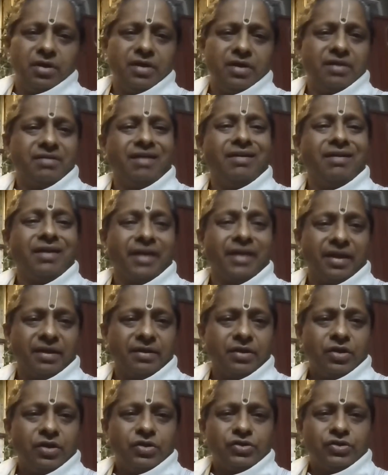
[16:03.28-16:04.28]
rendering,
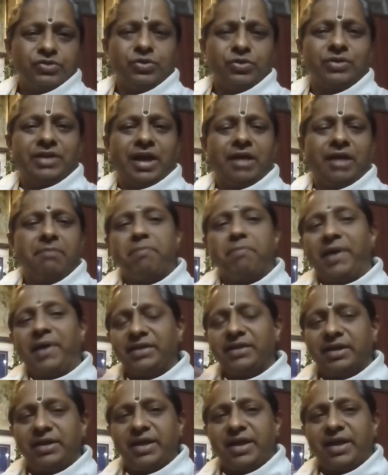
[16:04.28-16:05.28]
so that by
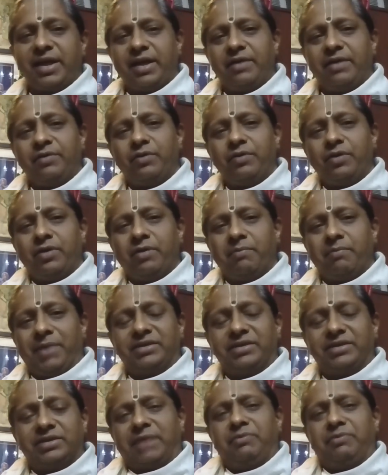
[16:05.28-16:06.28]
the
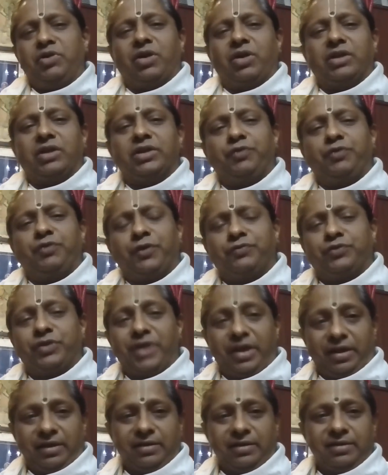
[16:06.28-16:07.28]
time you are on the 5th
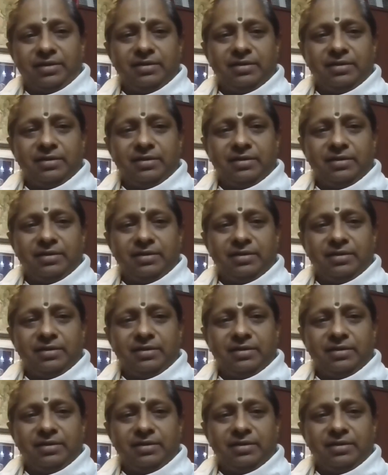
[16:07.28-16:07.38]
day,